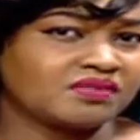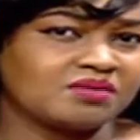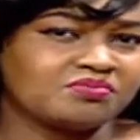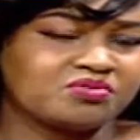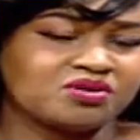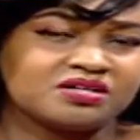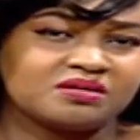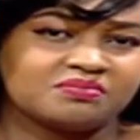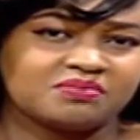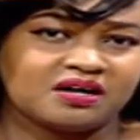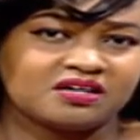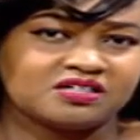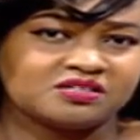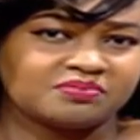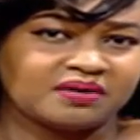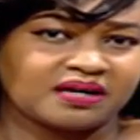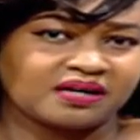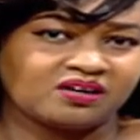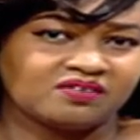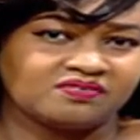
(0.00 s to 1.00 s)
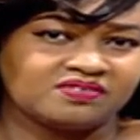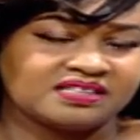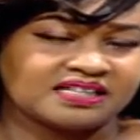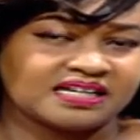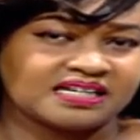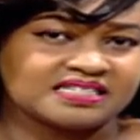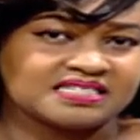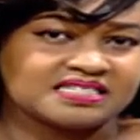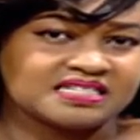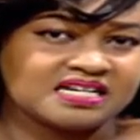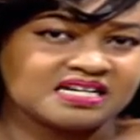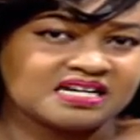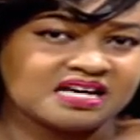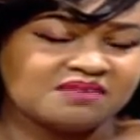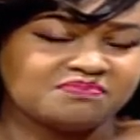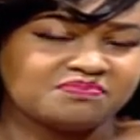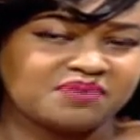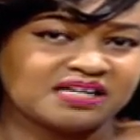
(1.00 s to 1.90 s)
brought about by COVID-19,